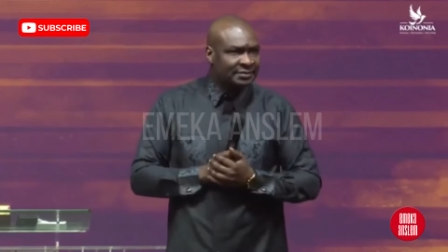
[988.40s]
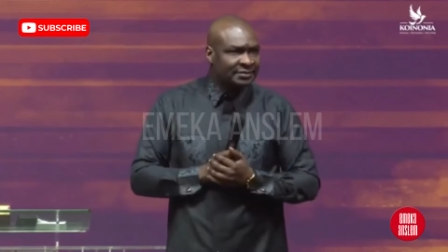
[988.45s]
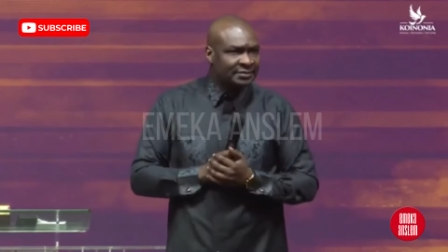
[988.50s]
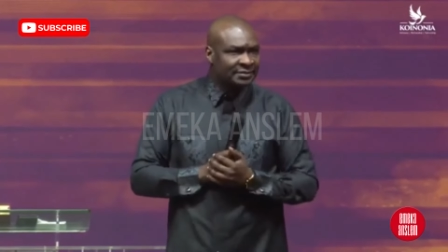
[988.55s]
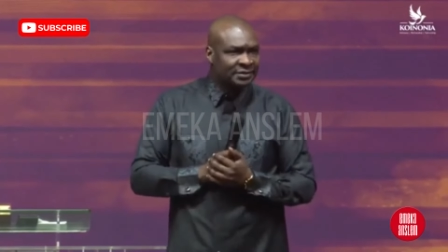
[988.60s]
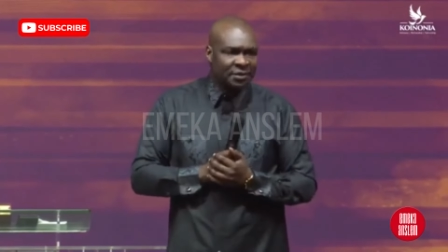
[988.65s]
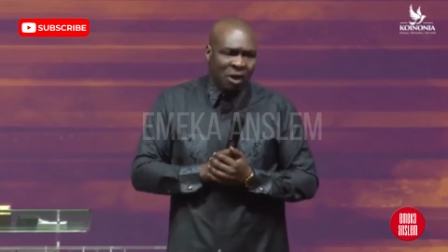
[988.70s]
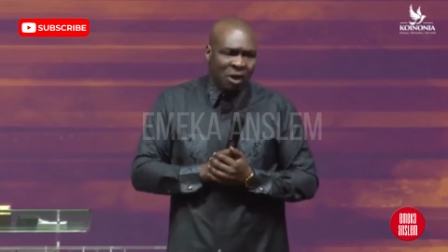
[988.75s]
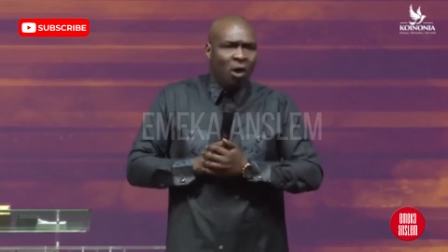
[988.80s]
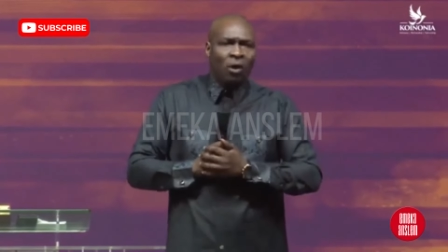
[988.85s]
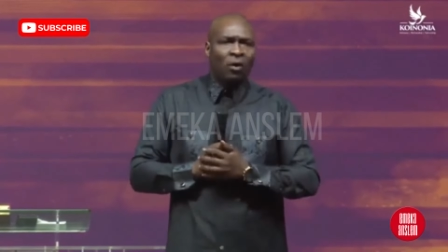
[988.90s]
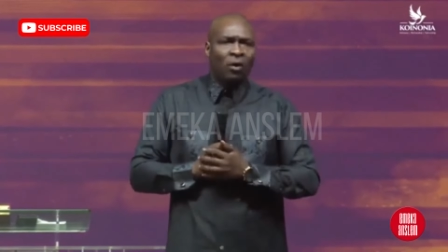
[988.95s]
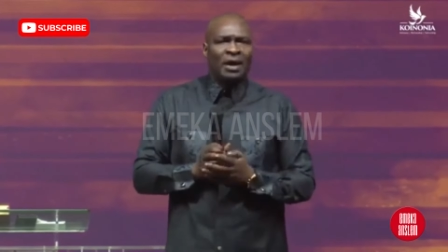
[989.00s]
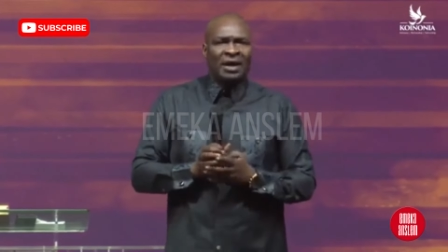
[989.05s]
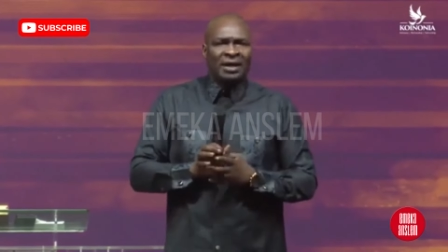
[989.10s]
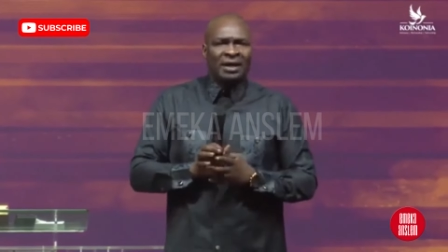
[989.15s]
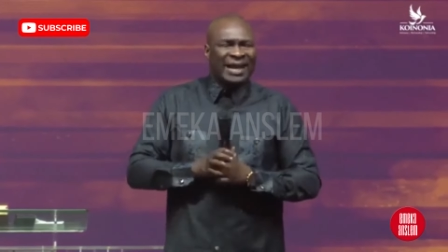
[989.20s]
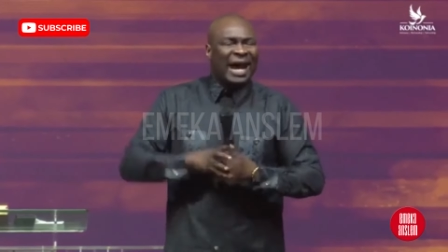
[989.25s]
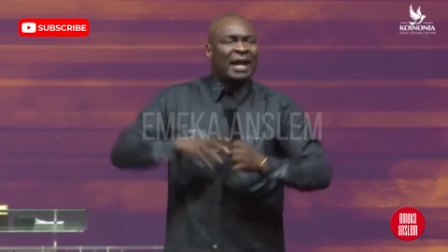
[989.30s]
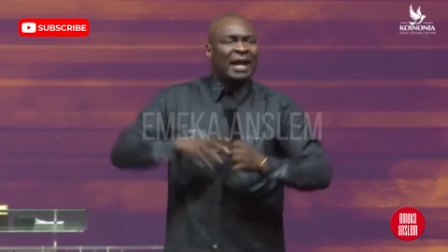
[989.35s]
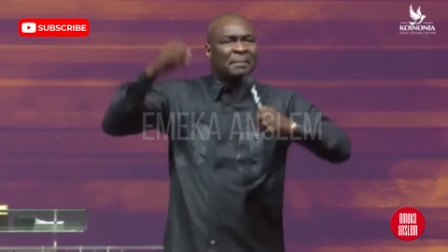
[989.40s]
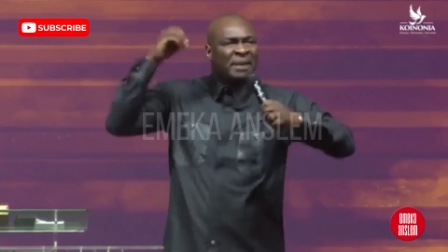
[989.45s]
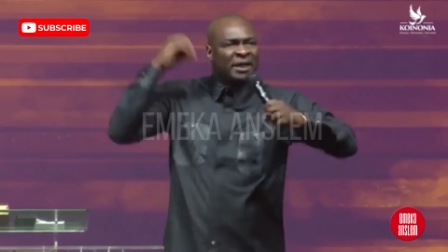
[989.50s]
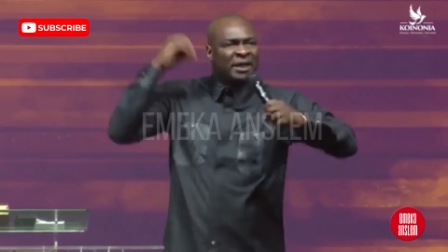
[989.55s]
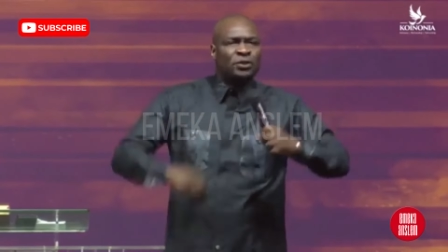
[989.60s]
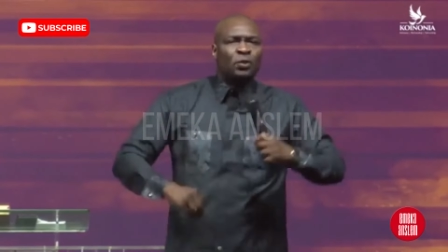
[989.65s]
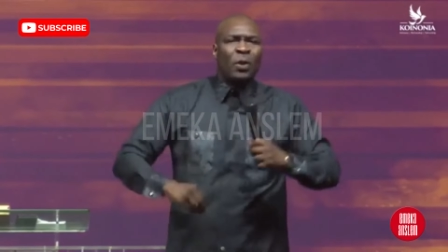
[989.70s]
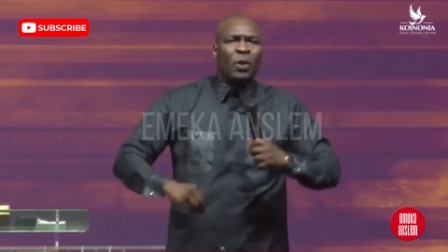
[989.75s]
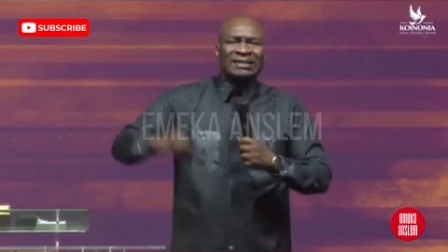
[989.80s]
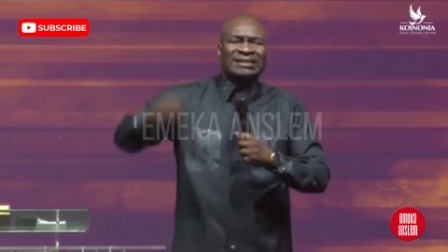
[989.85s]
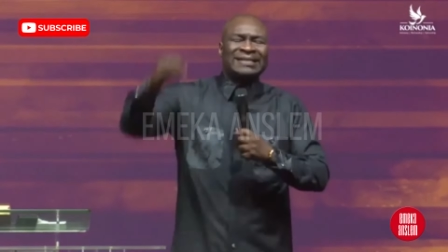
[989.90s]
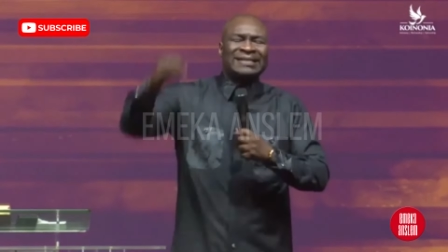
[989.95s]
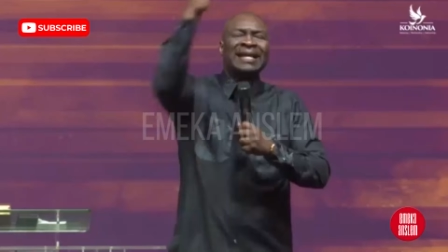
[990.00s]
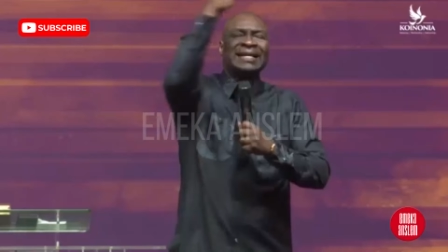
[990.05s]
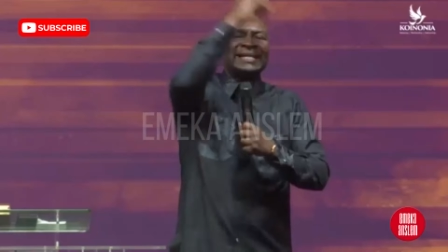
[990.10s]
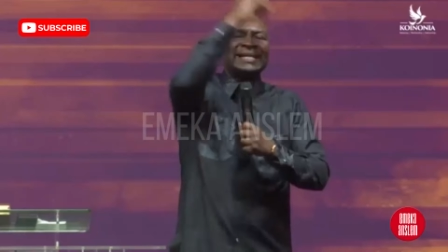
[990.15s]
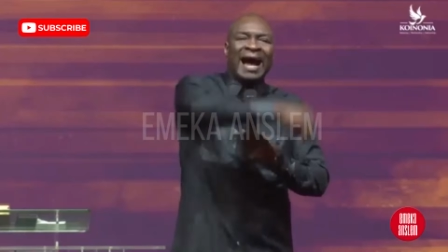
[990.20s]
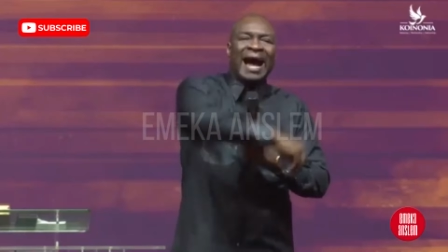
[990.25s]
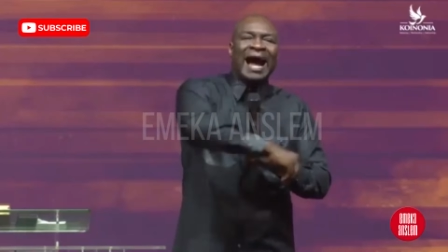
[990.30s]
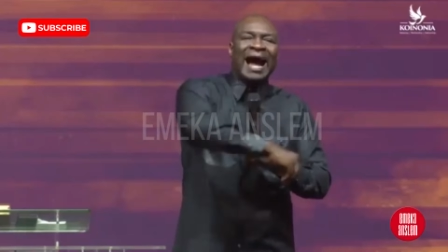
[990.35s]
No, that means you are
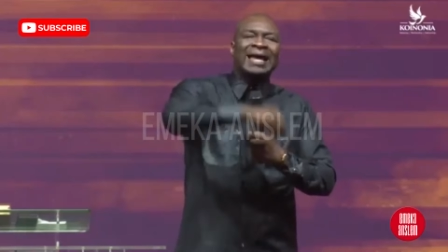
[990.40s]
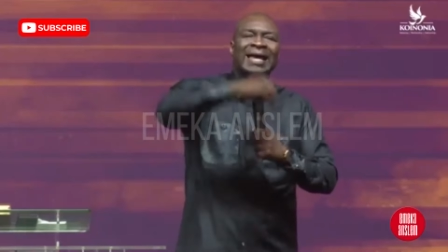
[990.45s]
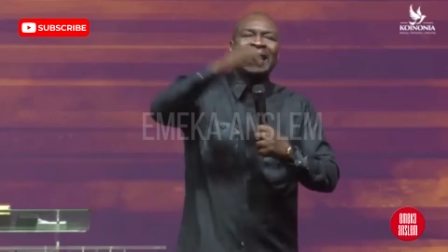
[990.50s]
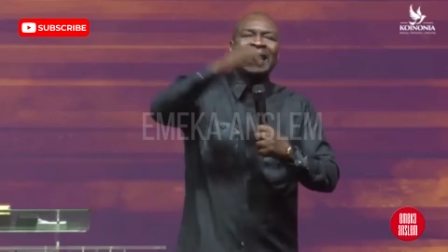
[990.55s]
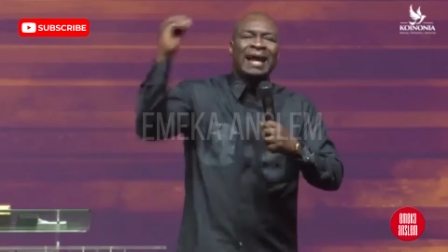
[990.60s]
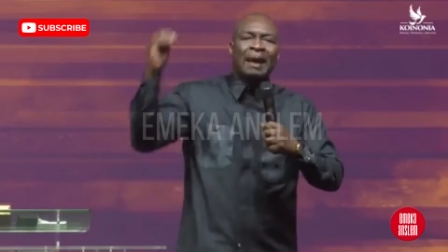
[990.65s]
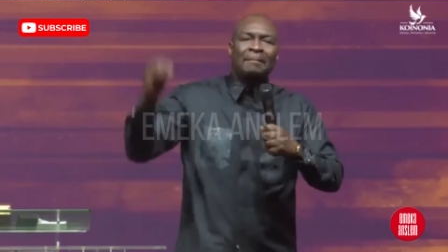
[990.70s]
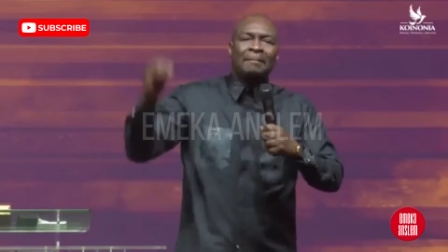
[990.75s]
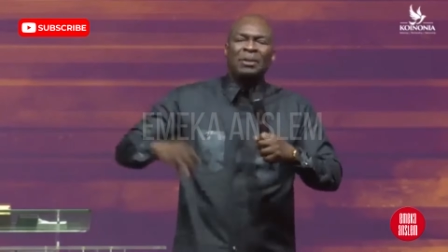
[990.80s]
saying they are higher than me.